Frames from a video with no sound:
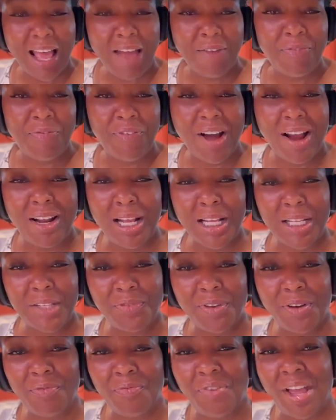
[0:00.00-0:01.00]
have a finance
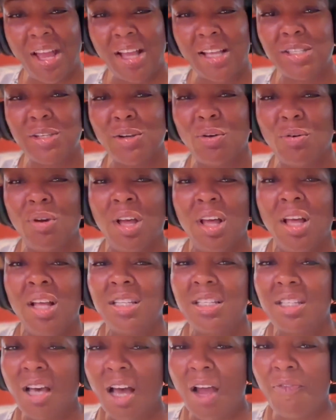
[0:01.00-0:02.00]
fun fact. So
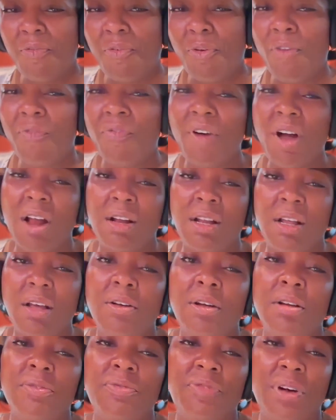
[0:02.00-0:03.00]
time for our
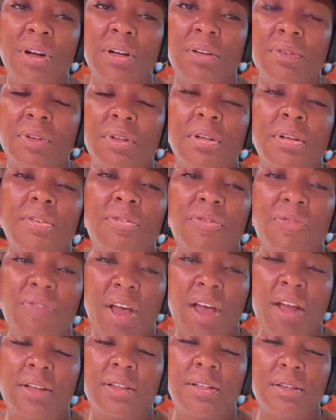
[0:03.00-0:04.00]
fun
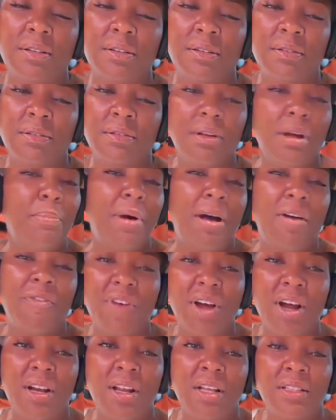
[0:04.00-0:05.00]
fact about
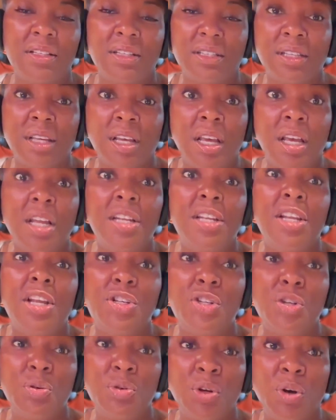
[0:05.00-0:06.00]
finances.
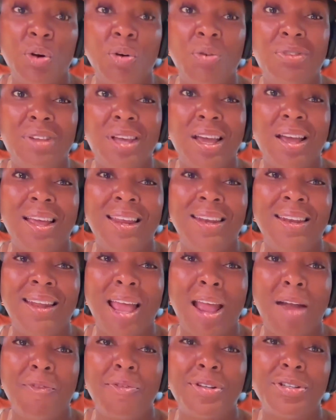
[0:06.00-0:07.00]
Did you know that an
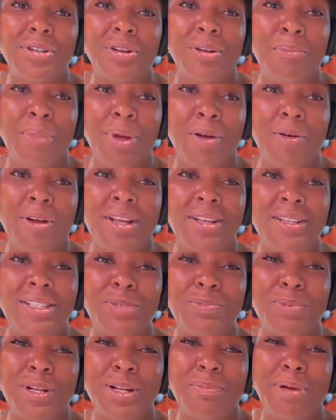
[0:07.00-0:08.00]
average American
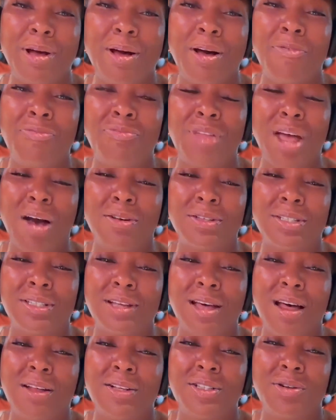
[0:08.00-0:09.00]
spend about
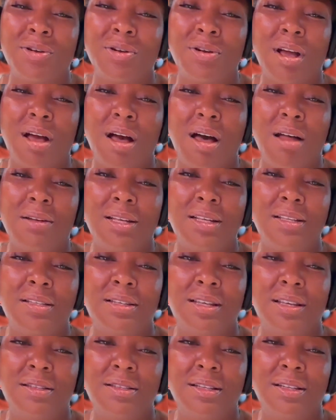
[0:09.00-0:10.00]
$1,000 during the holiday
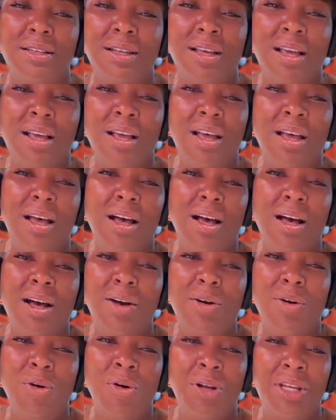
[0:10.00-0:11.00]
season
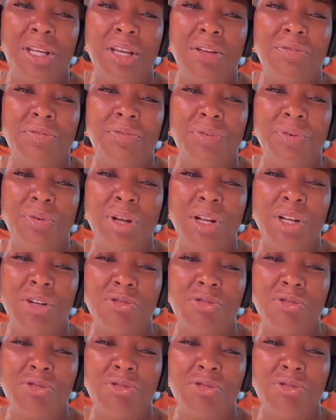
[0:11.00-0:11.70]
on gifts, food, and